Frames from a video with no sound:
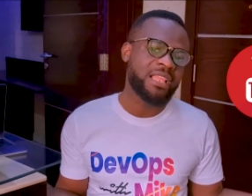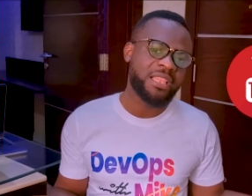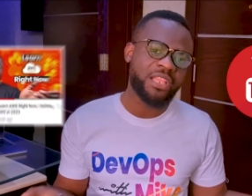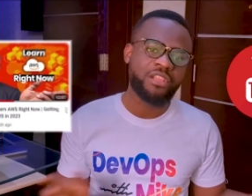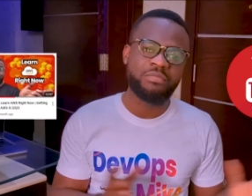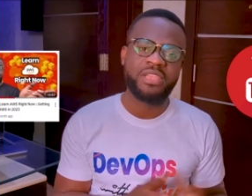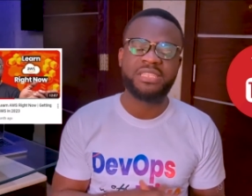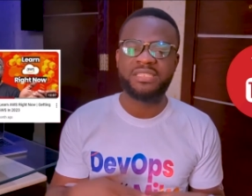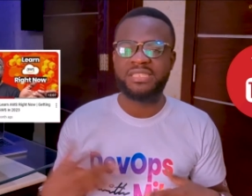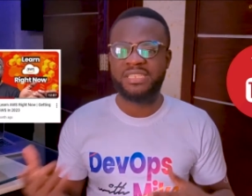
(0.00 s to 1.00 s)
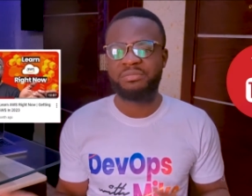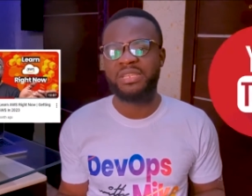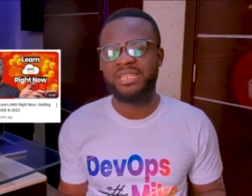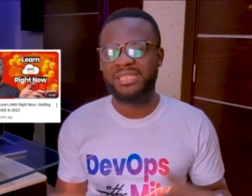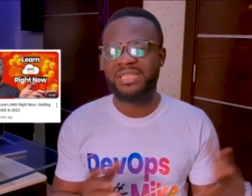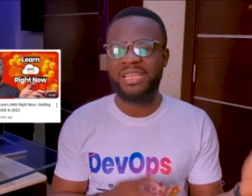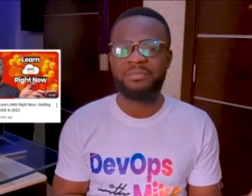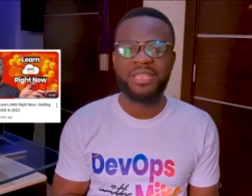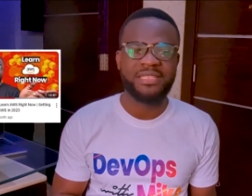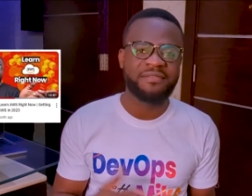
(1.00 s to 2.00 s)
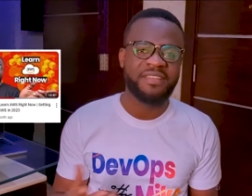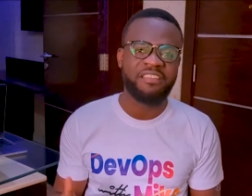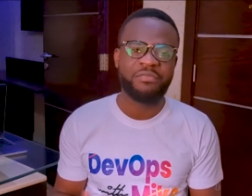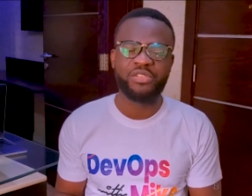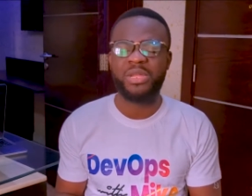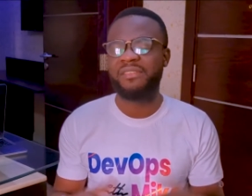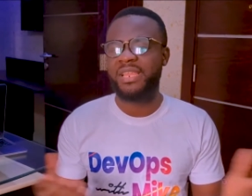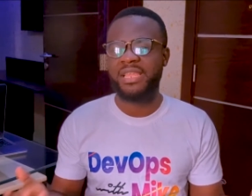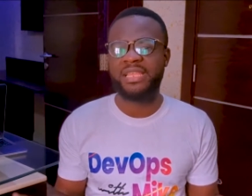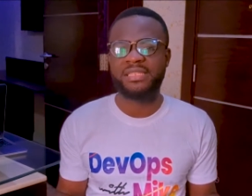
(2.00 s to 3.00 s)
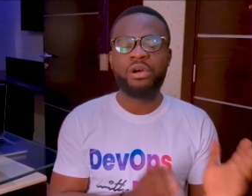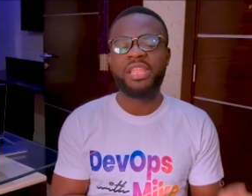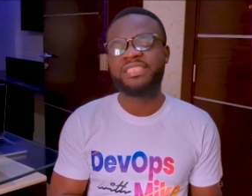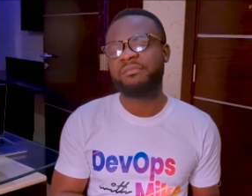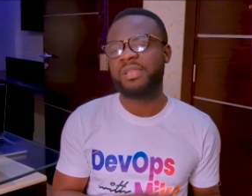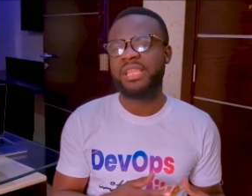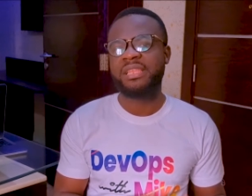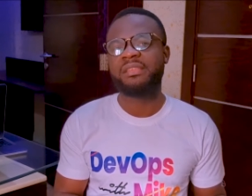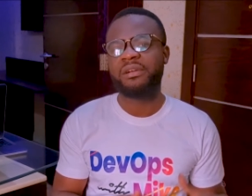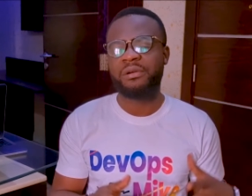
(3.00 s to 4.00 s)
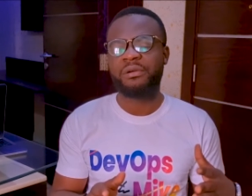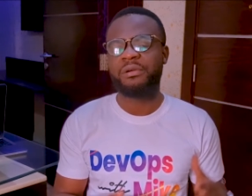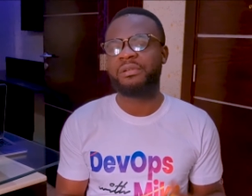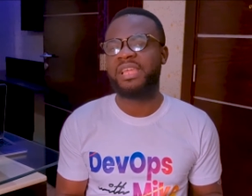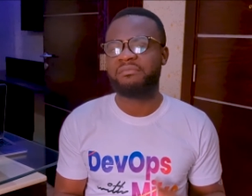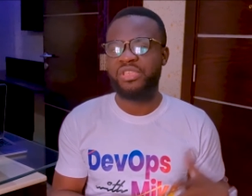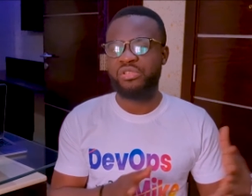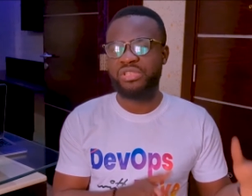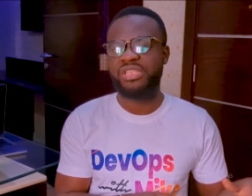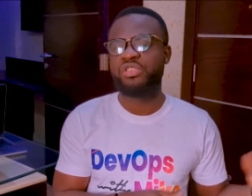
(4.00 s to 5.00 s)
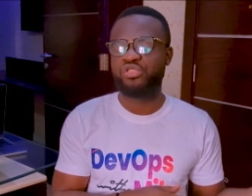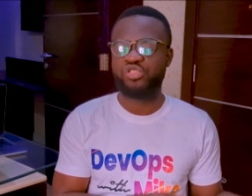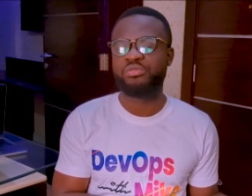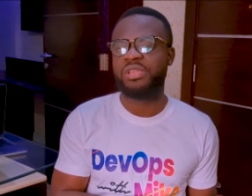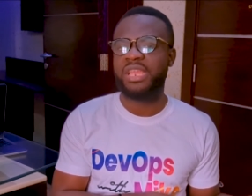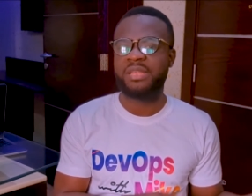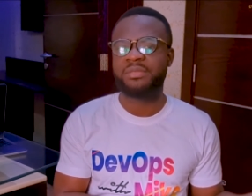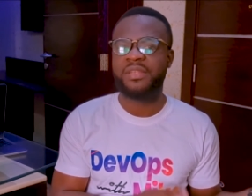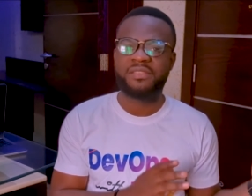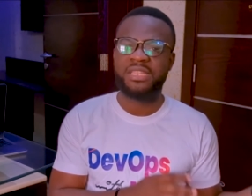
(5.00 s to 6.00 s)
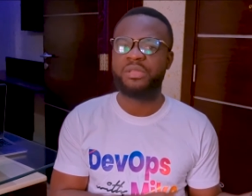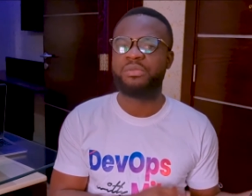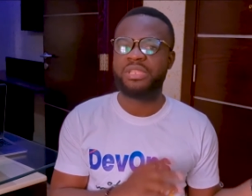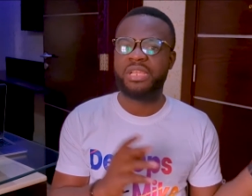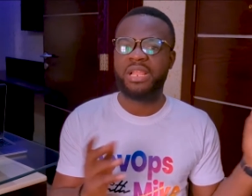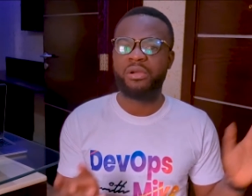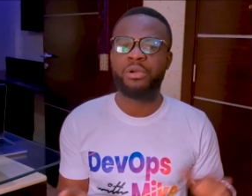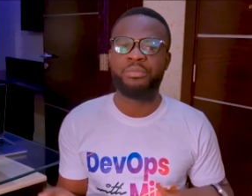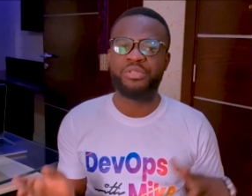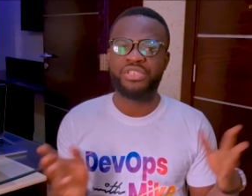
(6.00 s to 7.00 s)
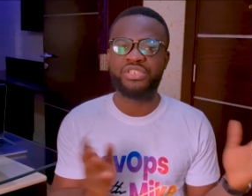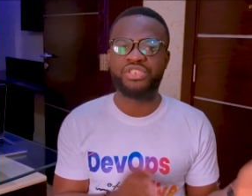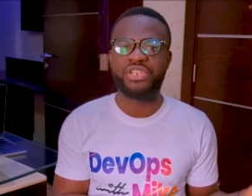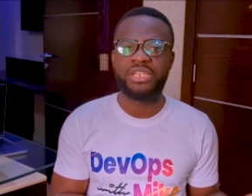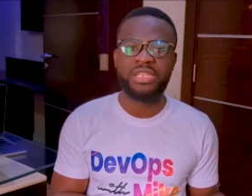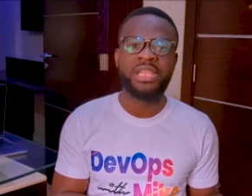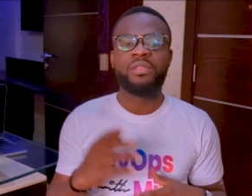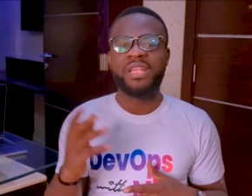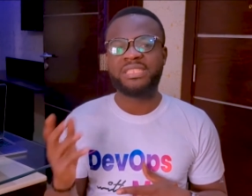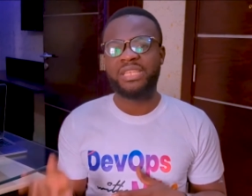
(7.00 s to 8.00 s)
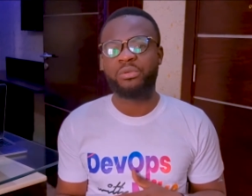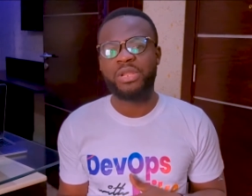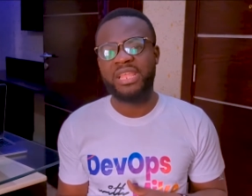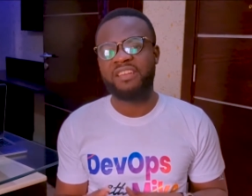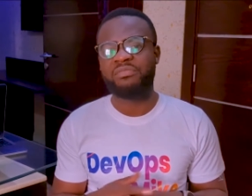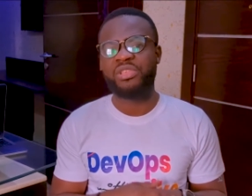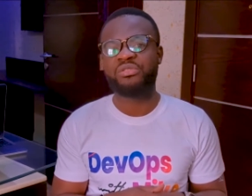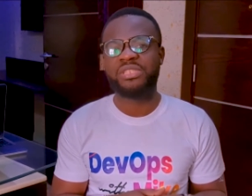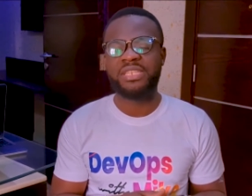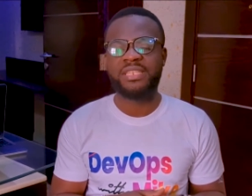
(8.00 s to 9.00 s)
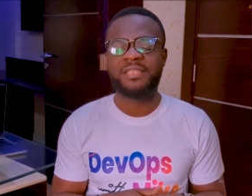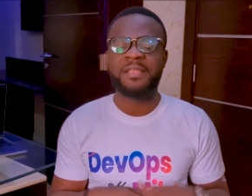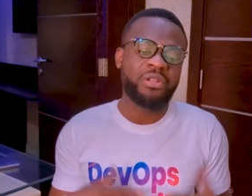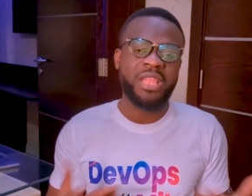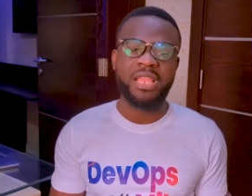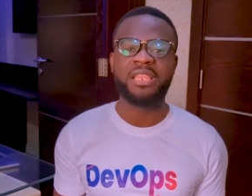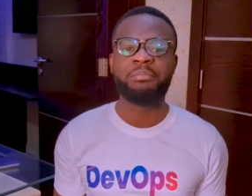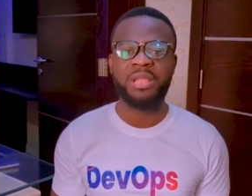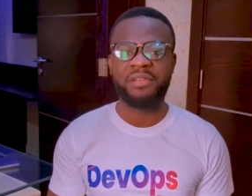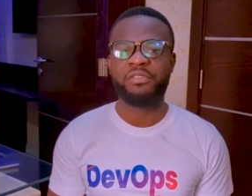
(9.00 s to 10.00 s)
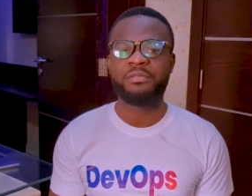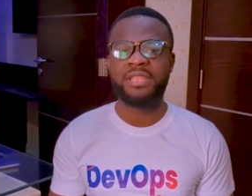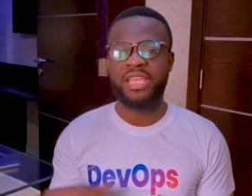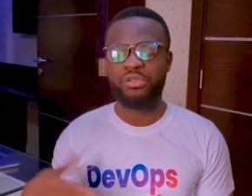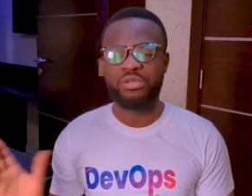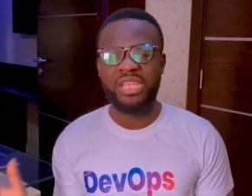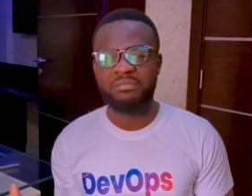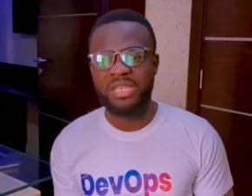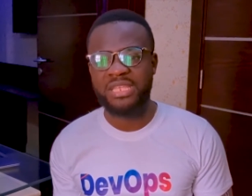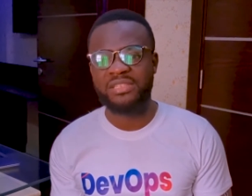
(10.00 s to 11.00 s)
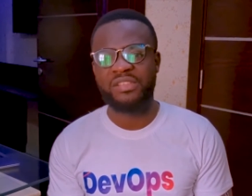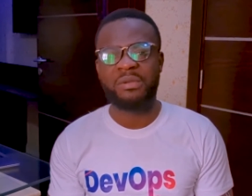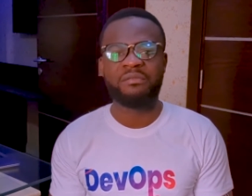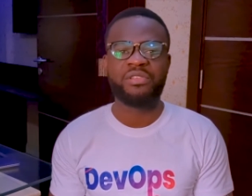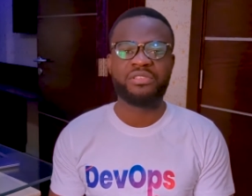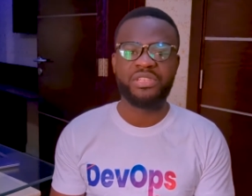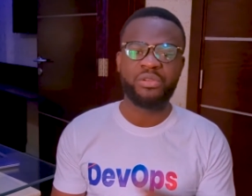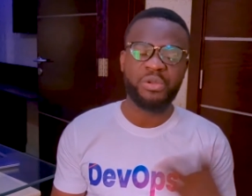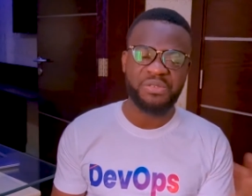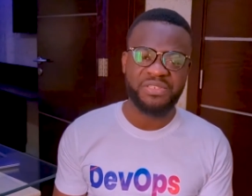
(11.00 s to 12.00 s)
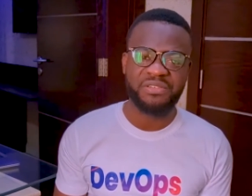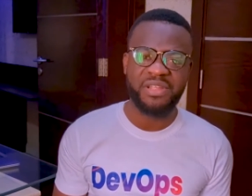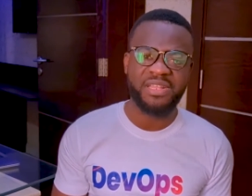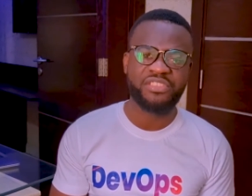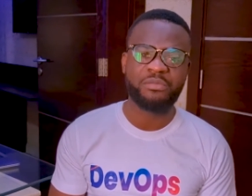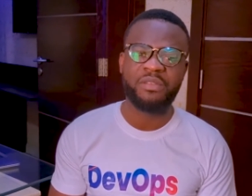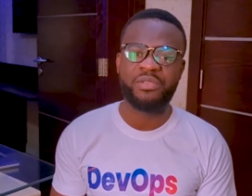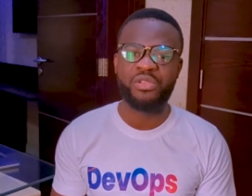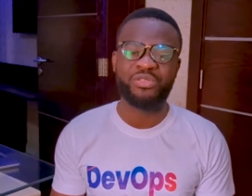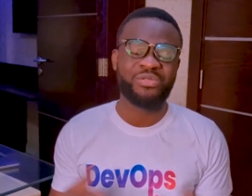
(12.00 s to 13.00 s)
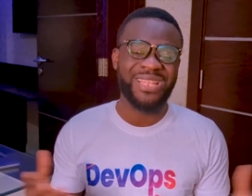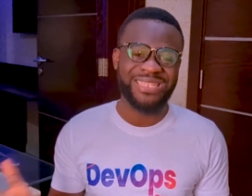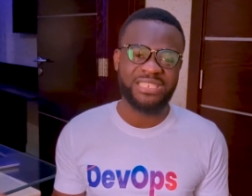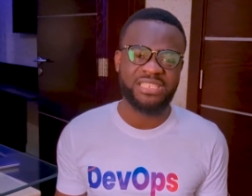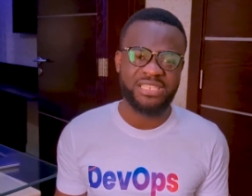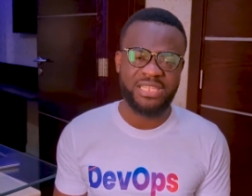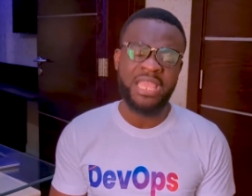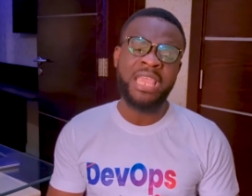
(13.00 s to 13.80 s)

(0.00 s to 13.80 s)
learned A W S in six minutes, ten minutes, in five minutes, whatever the case. Others have been learning or, or they have been using YouTube to get themselves started with the cloud computing journey. Others equally have been using online learning platforms like Udemy. Some have been using Coursera. Some have been using Udacity.